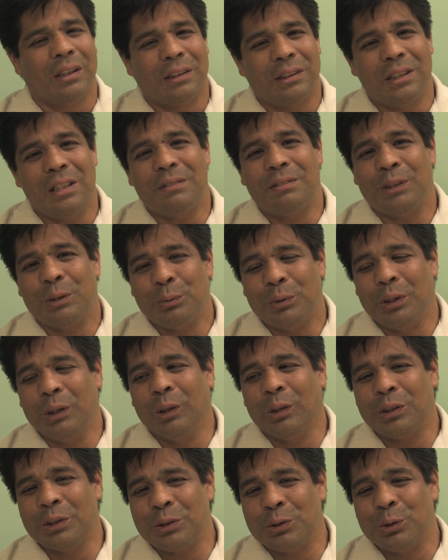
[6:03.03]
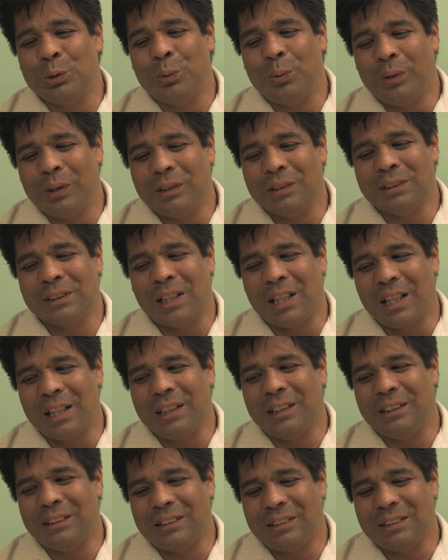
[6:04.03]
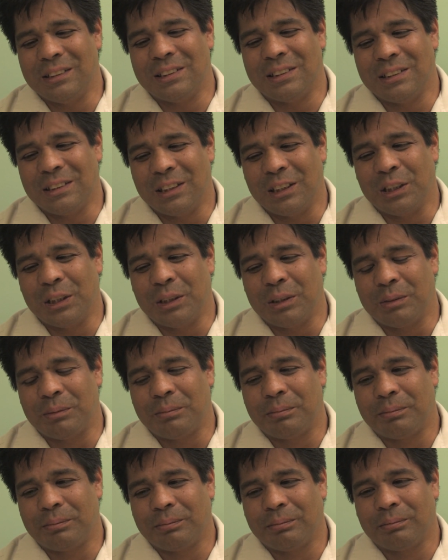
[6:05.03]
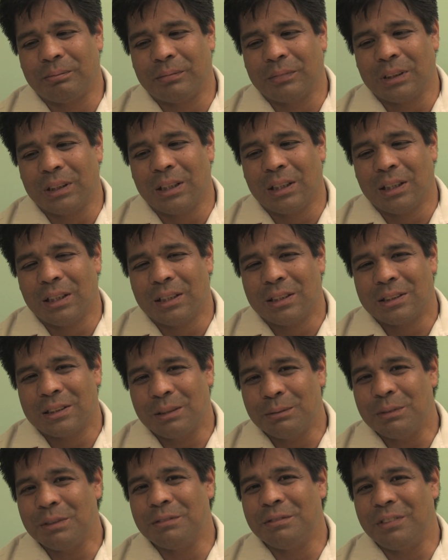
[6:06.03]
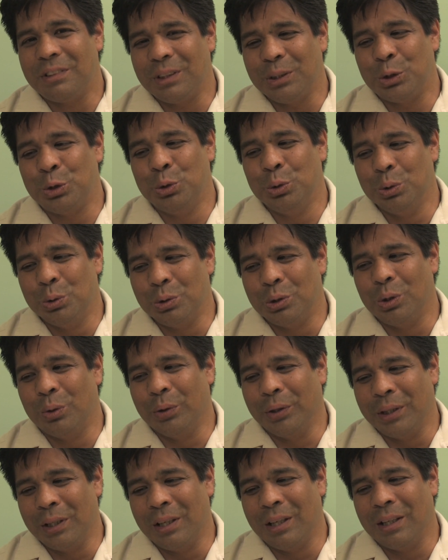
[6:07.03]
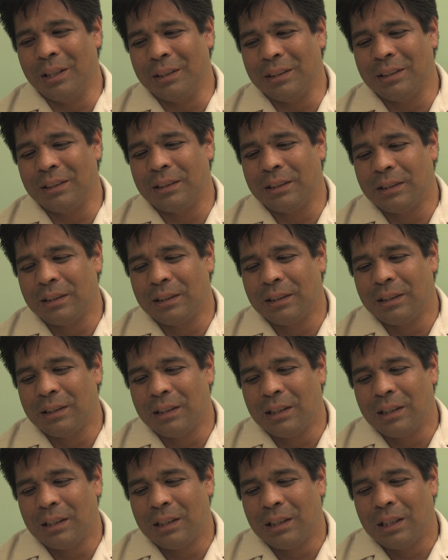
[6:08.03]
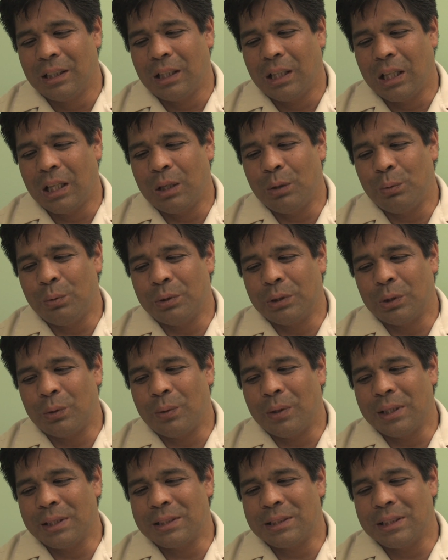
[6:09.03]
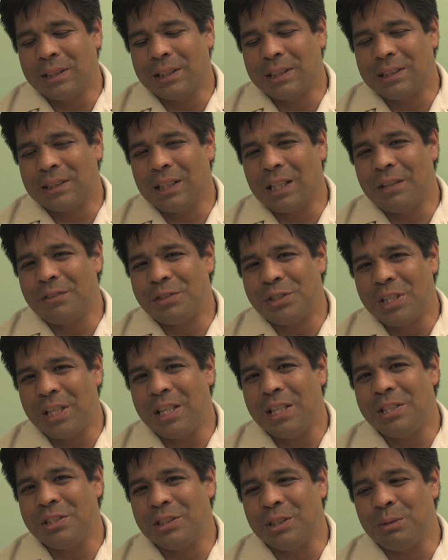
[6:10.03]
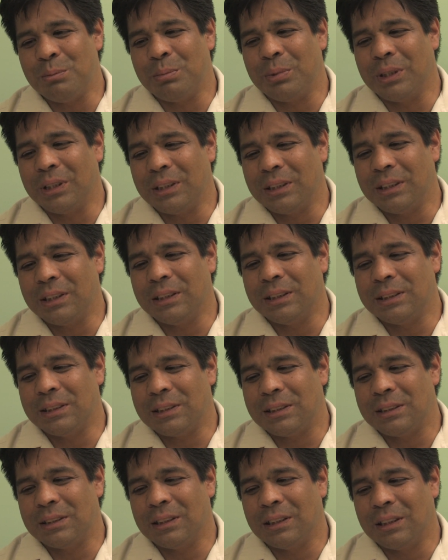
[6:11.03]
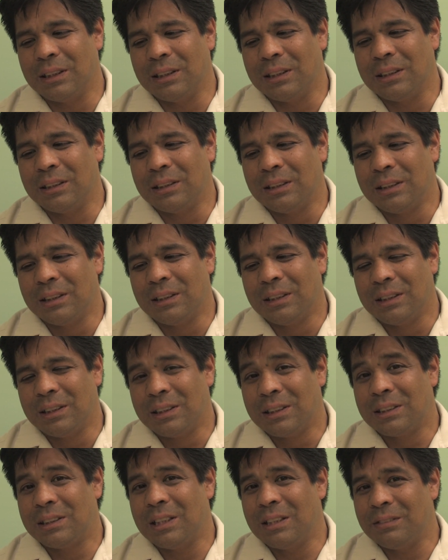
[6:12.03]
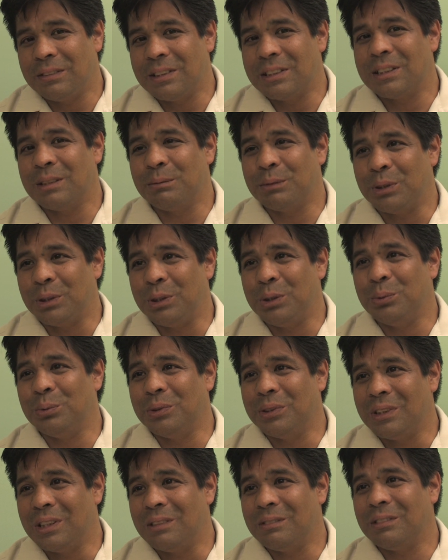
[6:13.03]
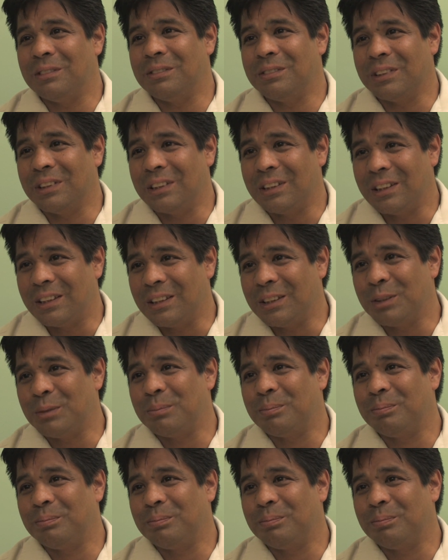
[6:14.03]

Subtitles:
Definitely, when you look into a whale's eye, there's something very cool going on. I wouldn't quite say it's life changing, but it's definitely something you would never forget.